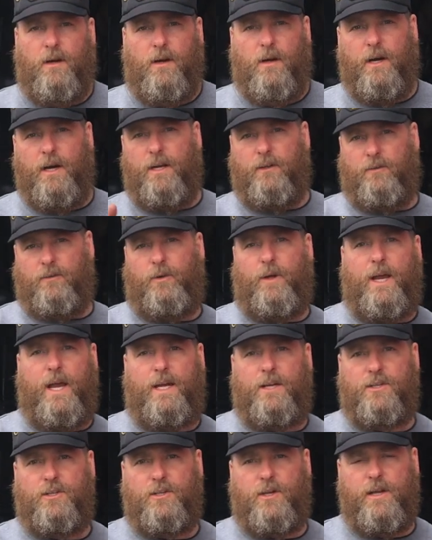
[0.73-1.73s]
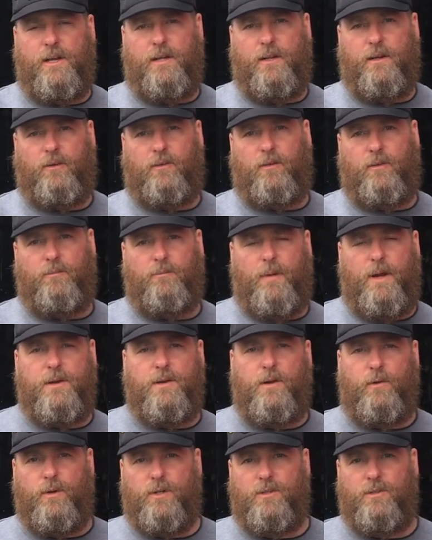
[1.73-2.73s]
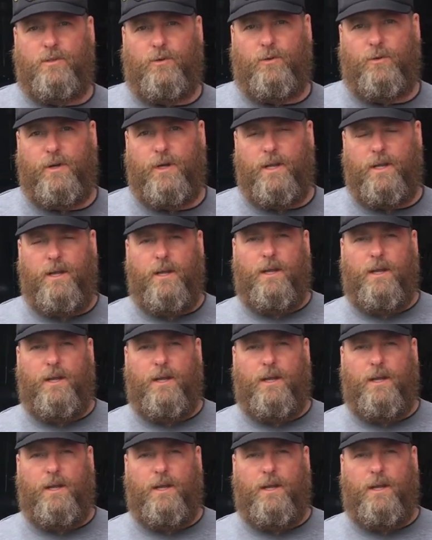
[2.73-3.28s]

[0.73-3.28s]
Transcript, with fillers: All right, so I gotta show you this, my newest toy.